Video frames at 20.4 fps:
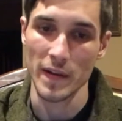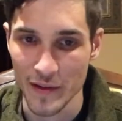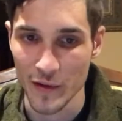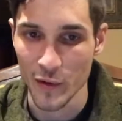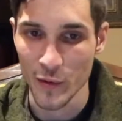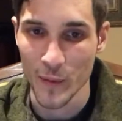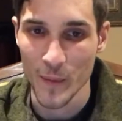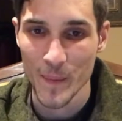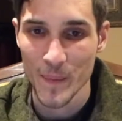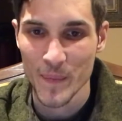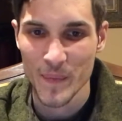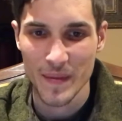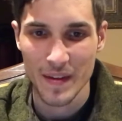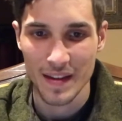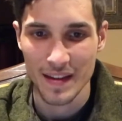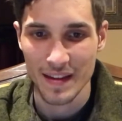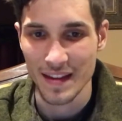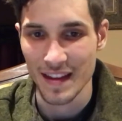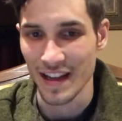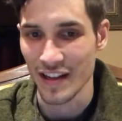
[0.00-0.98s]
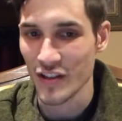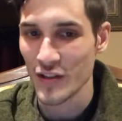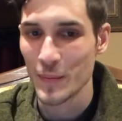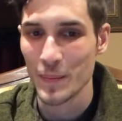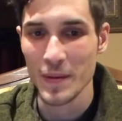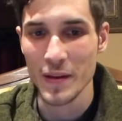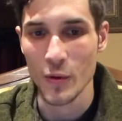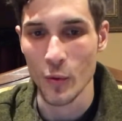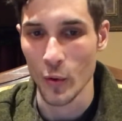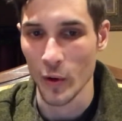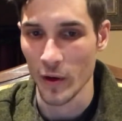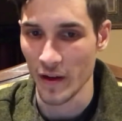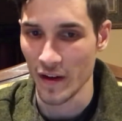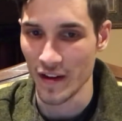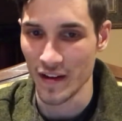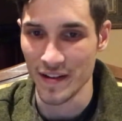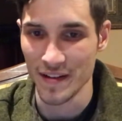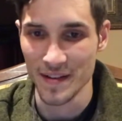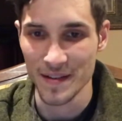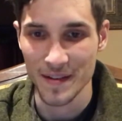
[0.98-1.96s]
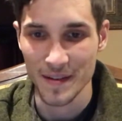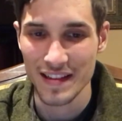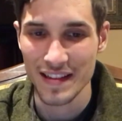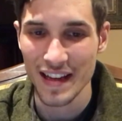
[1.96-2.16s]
So yeah, just be organized.